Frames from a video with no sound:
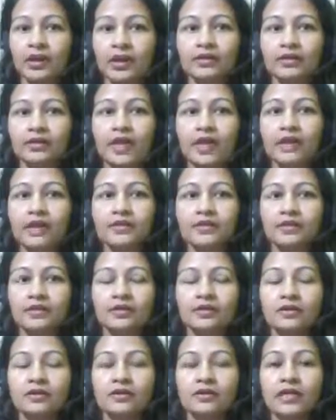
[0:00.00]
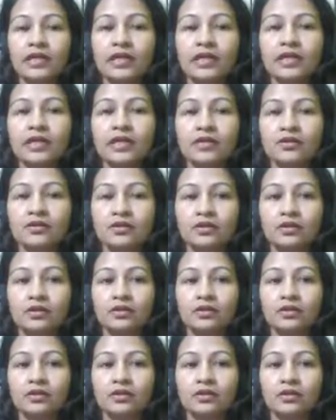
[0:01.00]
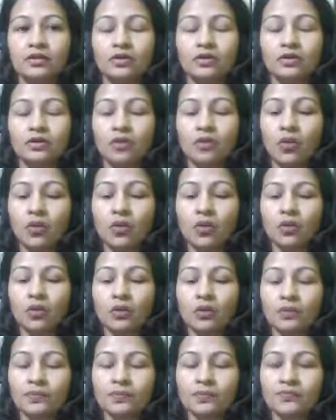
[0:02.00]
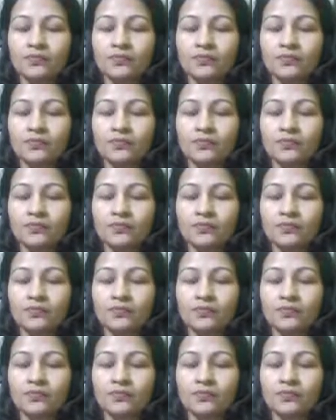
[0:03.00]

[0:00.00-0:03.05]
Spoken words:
that there is no